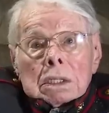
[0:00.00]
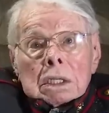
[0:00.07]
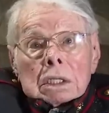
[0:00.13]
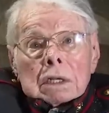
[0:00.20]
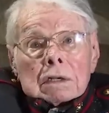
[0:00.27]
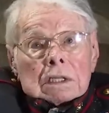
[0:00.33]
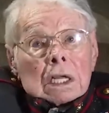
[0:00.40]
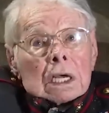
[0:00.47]

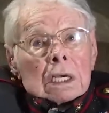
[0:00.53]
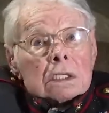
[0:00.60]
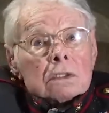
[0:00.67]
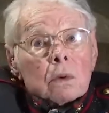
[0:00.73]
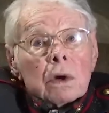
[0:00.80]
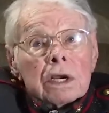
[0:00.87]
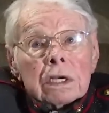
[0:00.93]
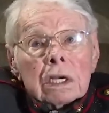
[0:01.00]
that the
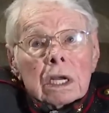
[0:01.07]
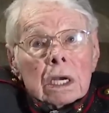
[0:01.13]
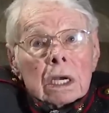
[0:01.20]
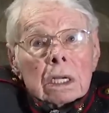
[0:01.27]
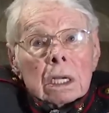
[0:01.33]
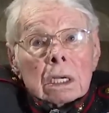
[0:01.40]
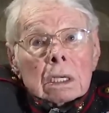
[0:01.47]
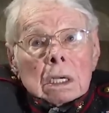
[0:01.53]
things we
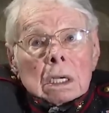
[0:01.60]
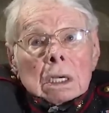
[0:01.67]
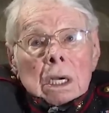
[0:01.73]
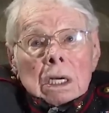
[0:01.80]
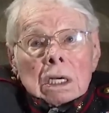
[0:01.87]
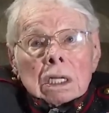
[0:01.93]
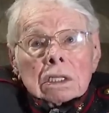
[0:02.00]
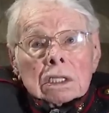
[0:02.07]
did
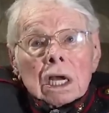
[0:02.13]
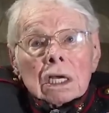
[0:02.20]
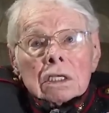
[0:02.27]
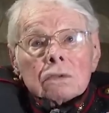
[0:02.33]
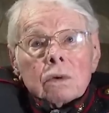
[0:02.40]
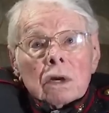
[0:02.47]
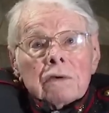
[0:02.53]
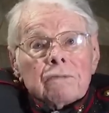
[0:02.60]
and the
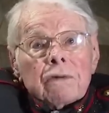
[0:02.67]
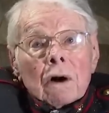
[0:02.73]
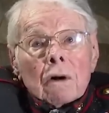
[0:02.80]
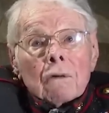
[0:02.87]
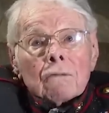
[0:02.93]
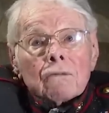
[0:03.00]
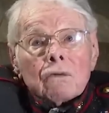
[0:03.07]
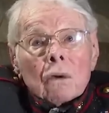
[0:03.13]
things we
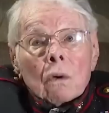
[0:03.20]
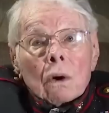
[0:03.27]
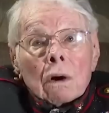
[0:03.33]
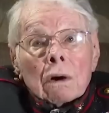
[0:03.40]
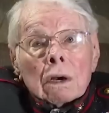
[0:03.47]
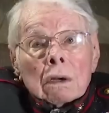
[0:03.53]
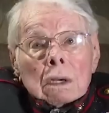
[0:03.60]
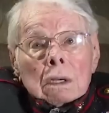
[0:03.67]
fought
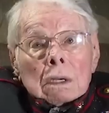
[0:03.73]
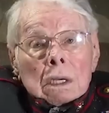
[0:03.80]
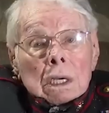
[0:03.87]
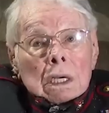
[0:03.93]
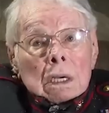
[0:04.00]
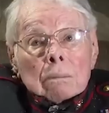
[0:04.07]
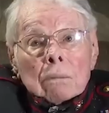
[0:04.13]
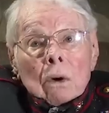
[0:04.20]
for
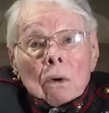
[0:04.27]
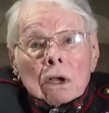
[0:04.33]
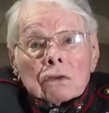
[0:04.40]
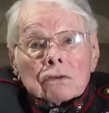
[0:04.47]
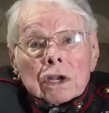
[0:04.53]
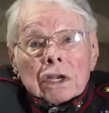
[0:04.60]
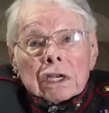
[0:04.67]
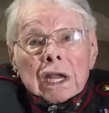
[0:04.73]
and the
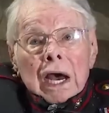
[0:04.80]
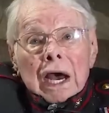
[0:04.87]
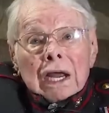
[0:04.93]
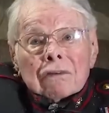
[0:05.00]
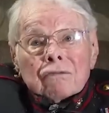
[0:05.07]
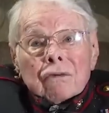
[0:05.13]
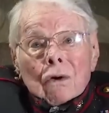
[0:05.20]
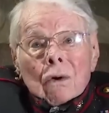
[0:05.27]
boys that
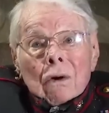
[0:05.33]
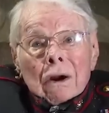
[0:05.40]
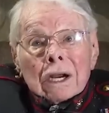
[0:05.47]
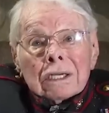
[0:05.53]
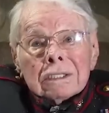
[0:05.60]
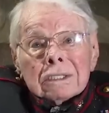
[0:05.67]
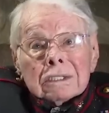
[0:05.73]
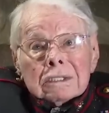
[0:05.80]
died for
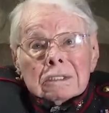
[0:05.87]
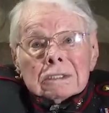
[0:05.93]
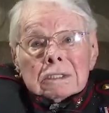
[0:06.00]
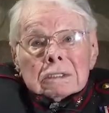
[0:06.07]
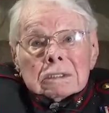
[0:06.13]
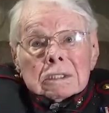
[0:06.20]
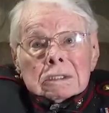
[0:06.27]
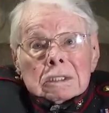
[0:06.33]
it.
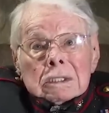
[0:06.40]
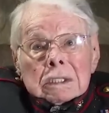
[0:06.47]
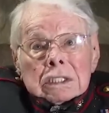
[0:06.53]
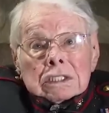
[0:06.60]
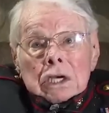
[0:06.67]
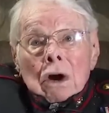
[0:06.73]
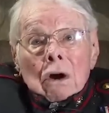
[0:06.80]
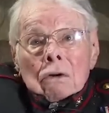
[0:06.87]

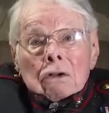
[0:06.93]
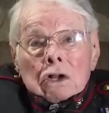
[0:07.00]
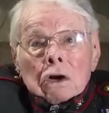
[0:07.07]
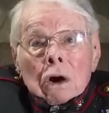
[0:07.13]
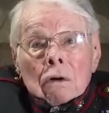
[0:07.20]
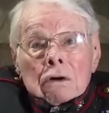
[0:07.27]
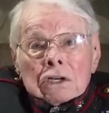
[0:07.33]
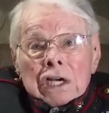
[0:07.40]
It's all
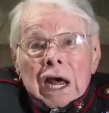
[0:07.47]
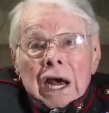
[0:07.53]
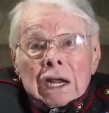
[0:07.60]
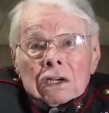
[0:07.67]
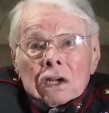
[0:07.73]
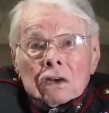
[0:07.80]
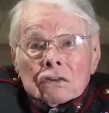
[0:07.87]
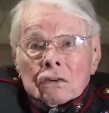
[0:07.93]
gone
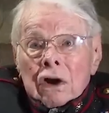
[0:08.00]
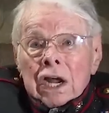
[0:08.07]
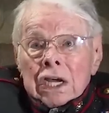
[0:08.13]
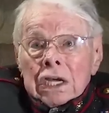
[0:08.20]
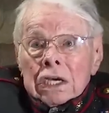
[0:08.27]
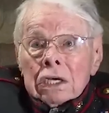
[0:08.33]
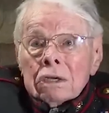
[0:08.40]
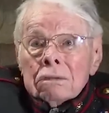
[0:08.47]
down the
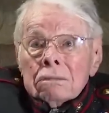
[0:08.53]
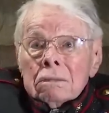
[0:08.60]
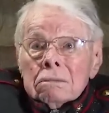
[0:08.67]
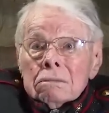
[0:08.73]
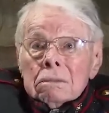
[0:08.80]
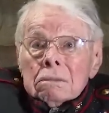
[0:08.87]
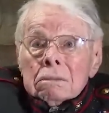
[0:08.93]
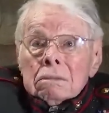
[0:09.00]
drain.
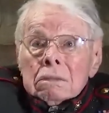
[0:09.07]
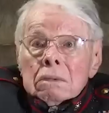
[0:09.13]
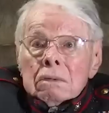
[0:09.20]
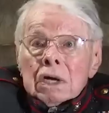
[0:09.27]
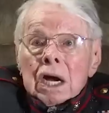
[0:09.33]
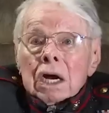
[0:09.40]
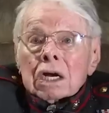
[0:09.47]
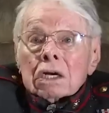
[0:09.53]

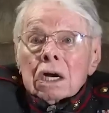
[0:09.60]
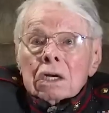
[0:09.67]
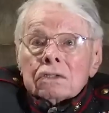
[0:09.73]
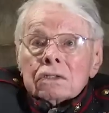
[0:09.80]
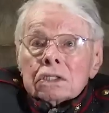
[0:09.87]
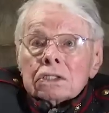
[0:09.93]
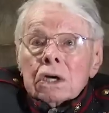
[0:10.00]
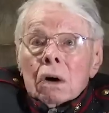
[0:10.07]
Our
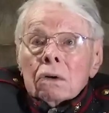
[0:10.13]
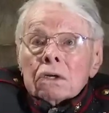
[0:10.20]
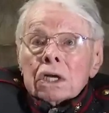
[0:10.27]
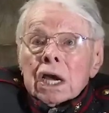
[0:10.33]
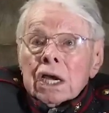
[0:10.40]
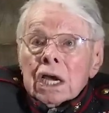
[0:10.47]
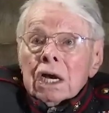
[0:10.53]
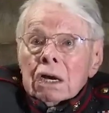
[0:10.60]
country's
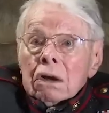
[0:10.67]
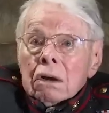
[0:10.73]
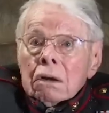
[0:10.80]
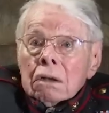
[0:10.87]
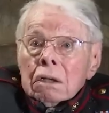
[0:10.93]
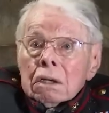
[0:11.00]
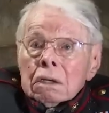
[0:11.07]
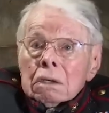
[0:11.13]
gone to
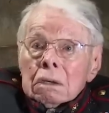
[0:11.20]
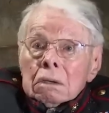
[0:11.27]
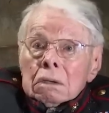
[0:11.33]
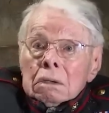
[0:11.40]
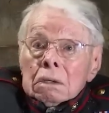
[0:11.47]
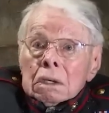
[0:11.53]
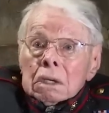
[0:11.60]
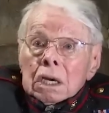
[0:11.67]
hell
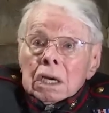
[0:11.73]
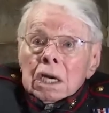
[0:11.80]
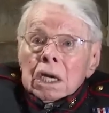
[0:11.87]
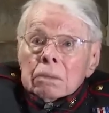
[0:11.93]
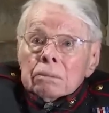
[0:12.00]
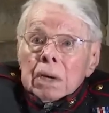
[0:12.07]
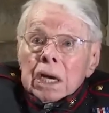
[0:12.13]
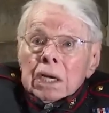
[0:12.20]
in a
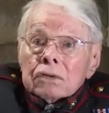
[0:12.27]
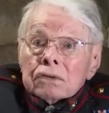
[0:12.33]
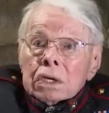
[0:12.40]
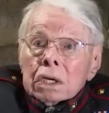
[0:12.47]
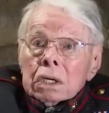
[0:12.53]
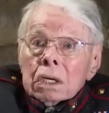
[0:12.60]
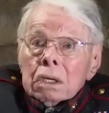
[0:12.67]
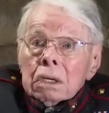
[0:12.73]

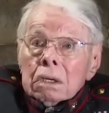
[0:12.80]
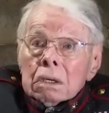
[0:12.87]
handbasket.